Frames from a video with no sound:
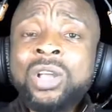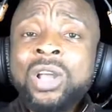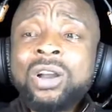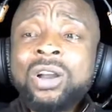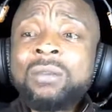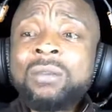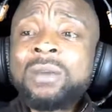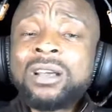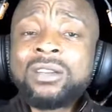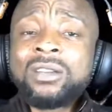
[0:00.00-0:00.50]

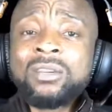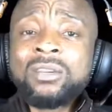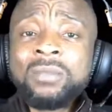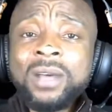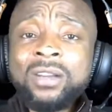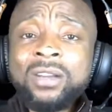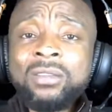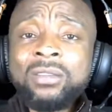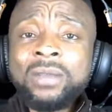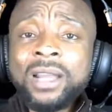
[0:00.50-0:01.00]
Come on
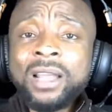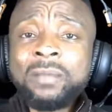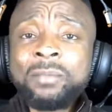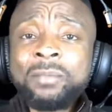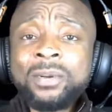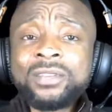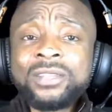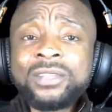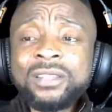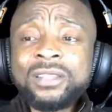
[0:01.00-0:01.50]
and help
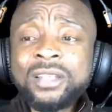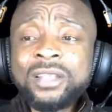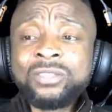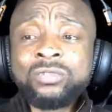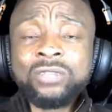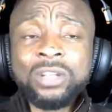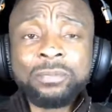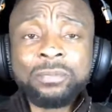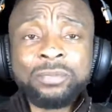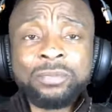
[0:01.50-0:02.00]
us
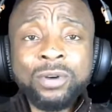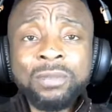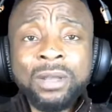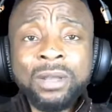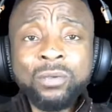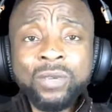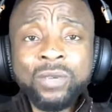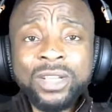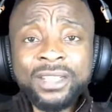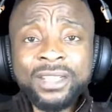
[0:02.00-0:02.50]
settle the
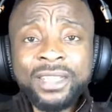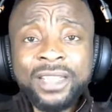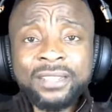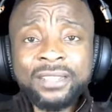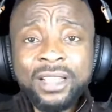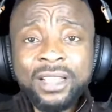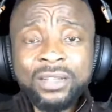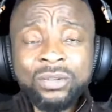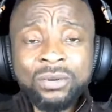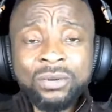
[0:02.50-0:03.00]
problem we
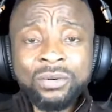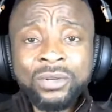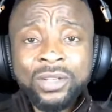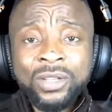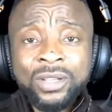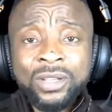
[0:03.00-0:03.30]
created. Though.